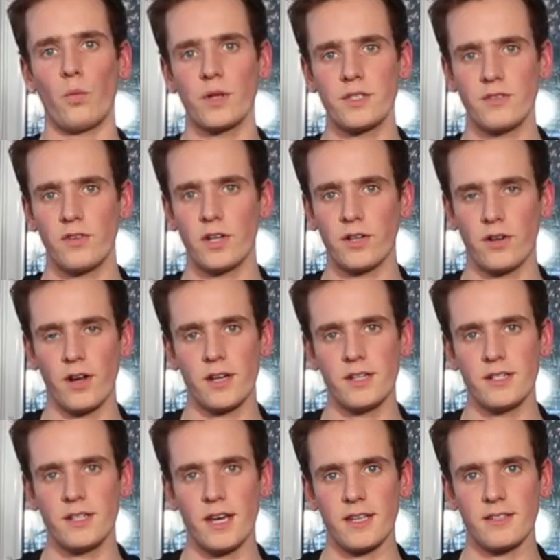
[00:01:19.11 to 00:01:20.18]
Once you get your
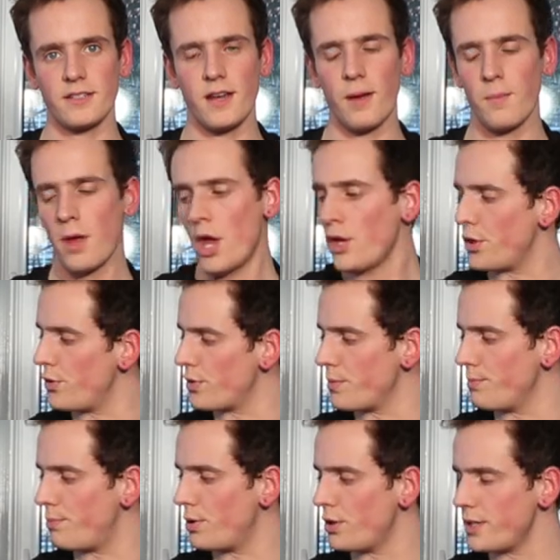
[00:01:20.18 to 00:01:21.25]
onion diced up, you
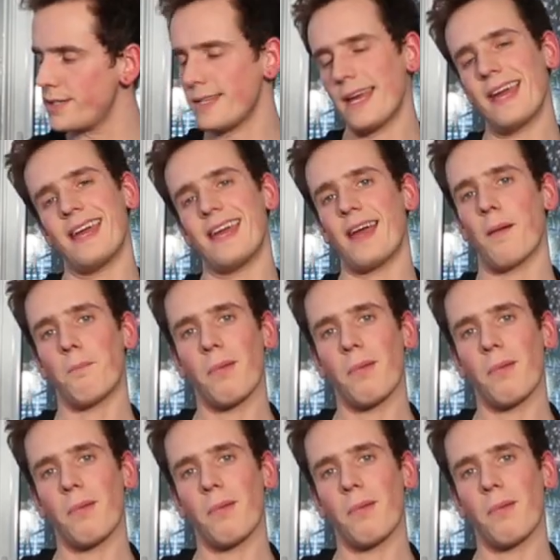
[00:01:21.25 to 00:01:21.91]
can put a